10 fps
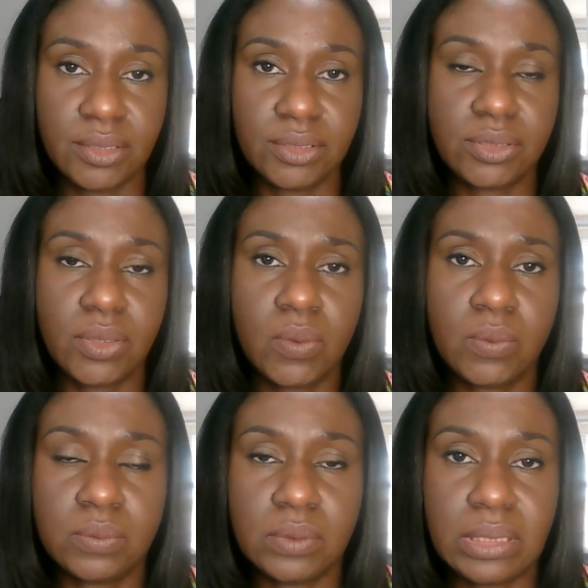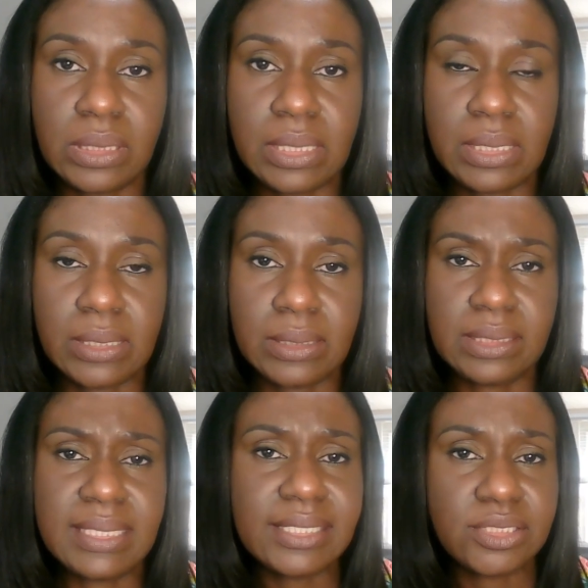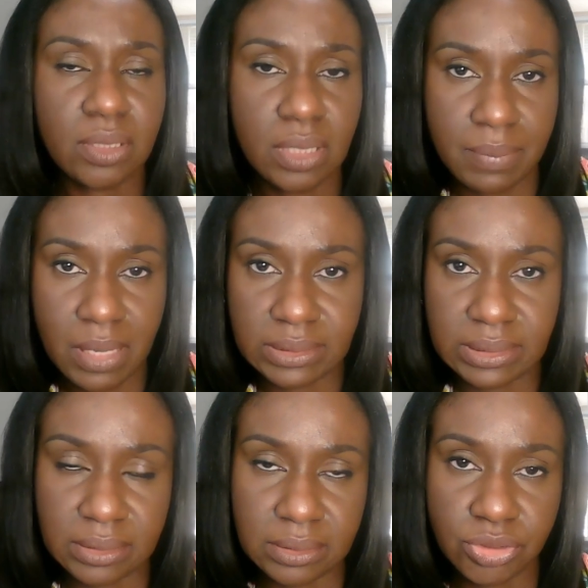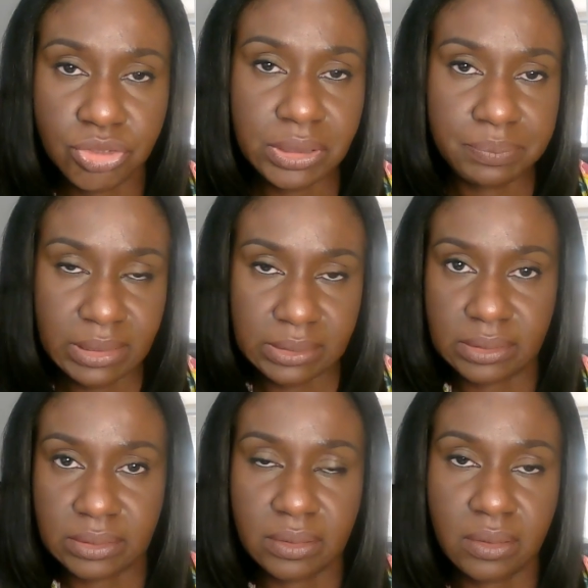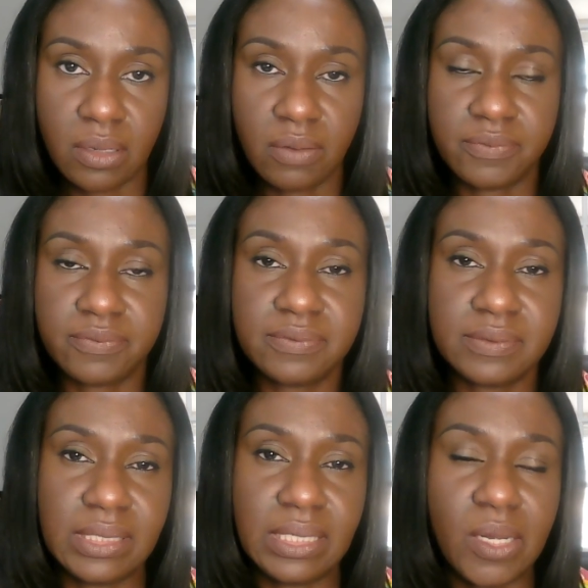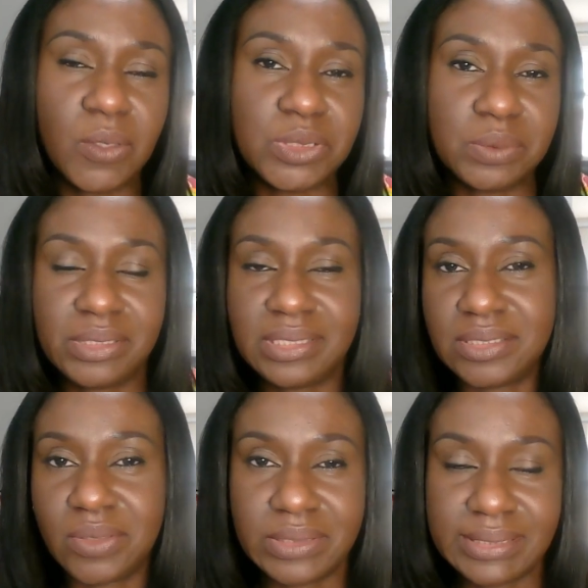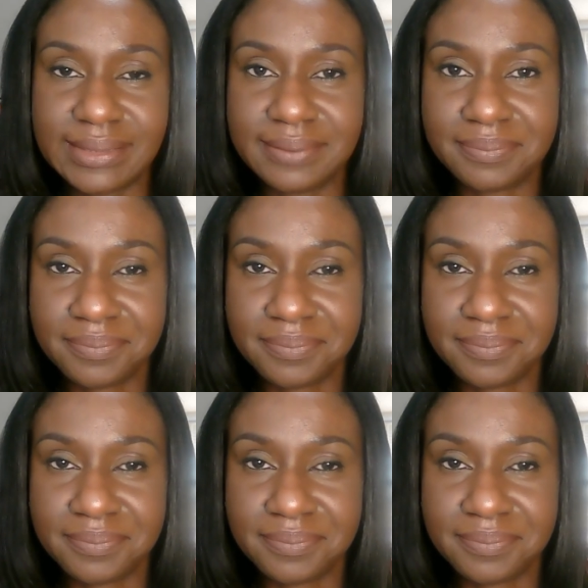So let's talk about the treatment of autoimmune disorders.